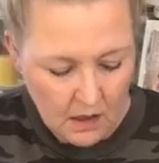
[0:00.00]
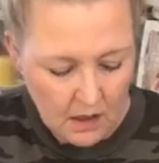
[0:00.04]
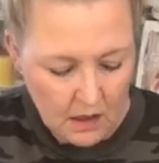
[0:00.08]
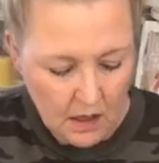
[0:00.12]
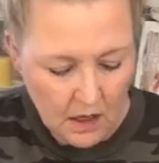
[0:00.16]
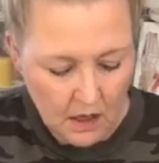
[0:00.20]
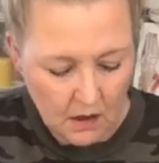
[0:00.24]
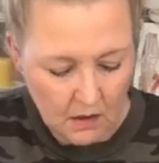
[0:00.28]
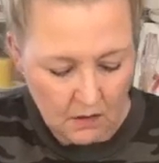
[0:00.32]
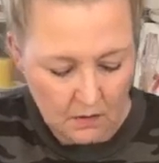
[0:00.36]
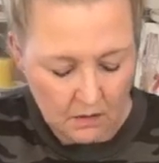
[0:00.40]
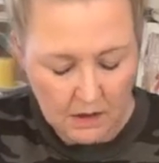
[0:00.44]

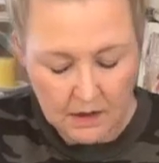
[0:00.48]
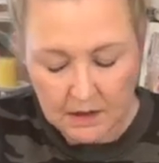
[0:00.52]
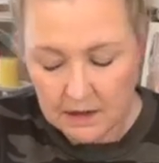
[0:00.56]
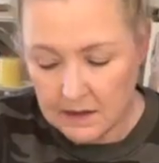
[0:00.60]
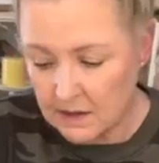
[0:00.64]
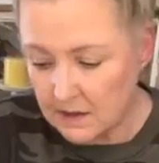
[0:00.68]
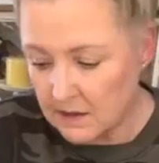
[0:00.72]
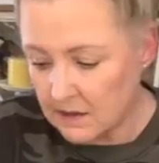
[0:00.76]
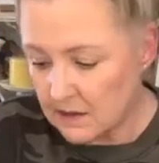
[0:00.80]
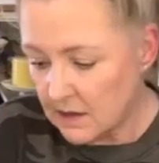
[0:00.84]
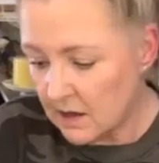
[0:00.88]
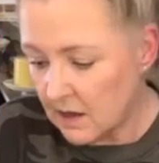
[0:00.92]
No,
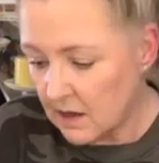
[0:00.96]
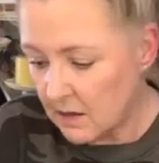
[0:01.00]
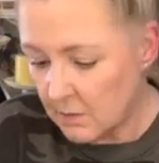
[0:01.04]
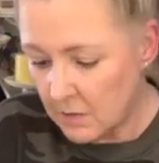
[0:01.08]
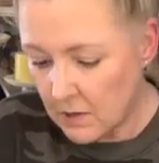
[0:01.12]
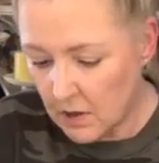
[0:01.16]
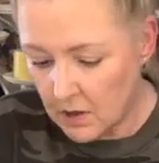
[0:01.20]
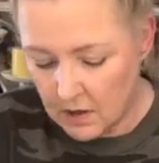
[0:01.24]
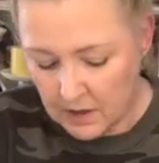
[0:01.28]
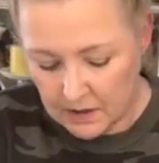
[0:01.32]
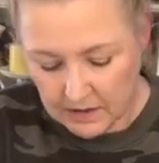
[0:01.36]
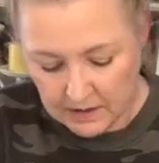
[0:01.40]
this is
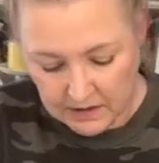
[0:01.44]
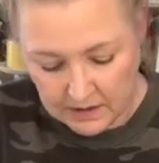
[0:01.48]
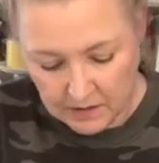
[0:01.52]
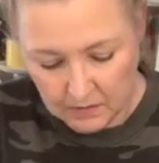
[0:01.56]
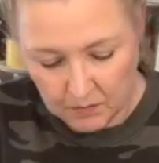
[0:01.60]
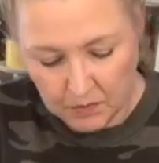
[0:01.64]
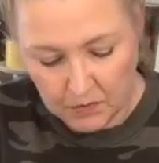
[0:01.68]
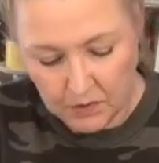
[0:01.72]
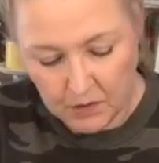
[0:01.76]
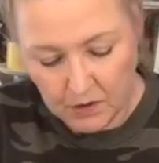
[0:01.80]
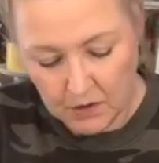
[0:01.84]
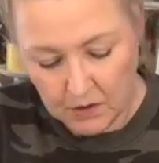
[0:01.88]

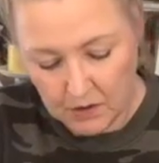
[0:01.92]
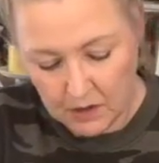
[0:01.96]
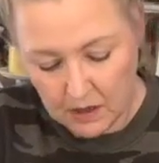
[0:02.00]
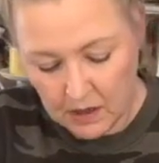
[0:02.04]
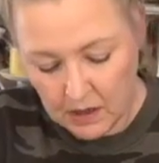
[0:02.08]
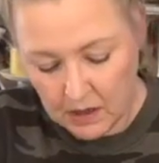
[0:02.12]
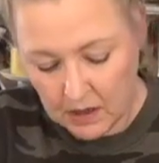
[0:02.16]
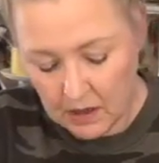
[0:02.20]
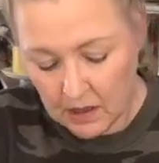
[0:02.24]
Osnaburg.